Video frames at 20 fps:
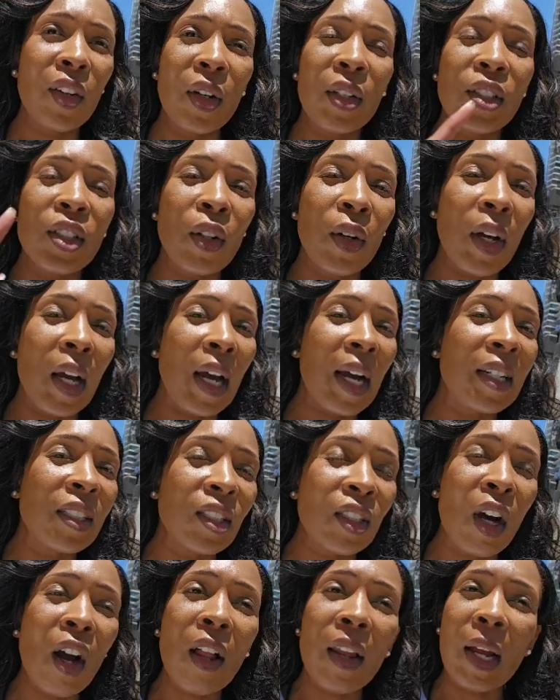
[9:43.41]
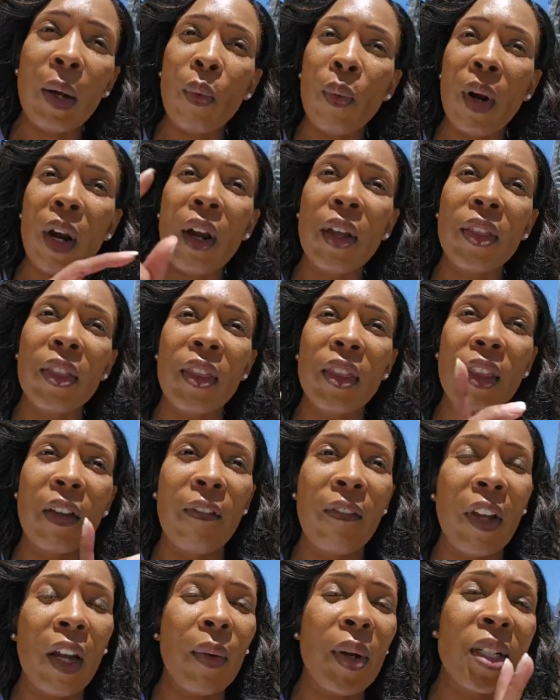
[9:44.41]
so I saw like where the
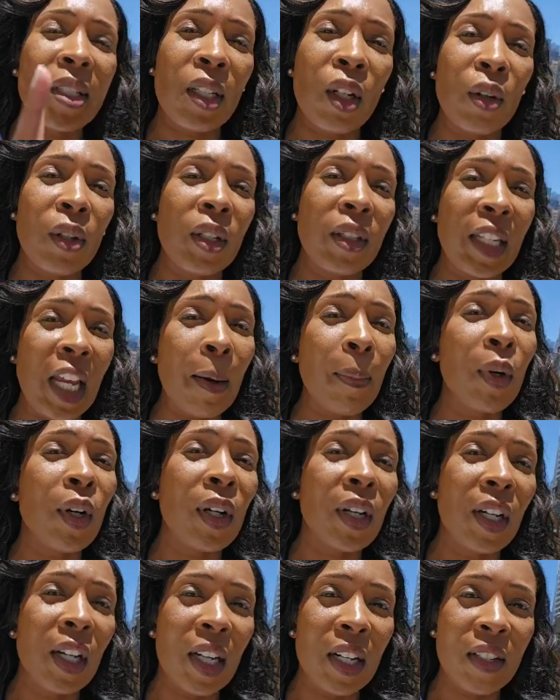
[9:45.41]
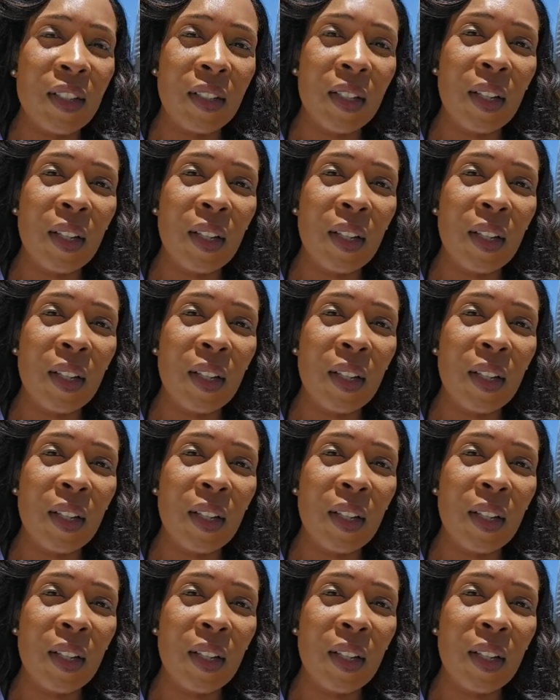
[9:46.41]
various neighborhoods